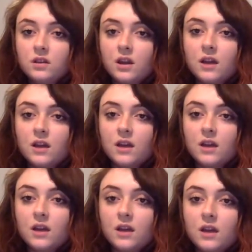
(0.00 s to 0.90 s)
I think
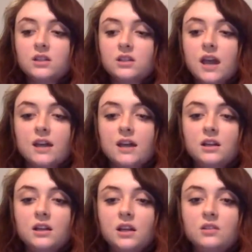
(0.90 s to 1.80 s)
actually
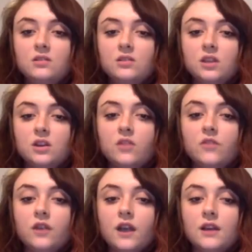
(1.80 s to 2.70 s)
editing, like
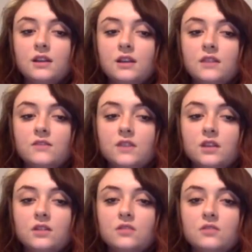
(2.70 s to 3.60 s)
over editing
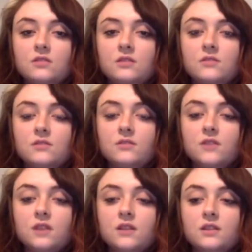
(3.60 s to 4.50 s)
videos, can be
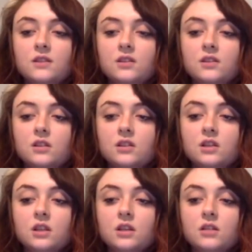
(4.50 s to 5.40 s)
very
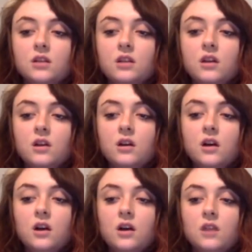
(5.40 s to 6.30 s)
discouraging
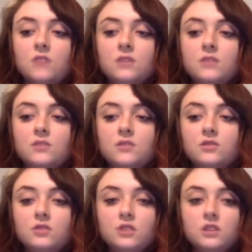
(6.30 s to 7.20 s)
because you're
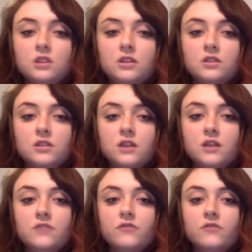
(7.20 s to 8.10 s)
critiquing
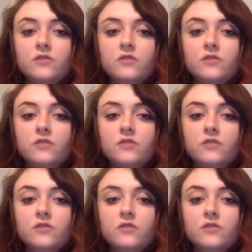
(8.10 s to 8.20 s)
yourself.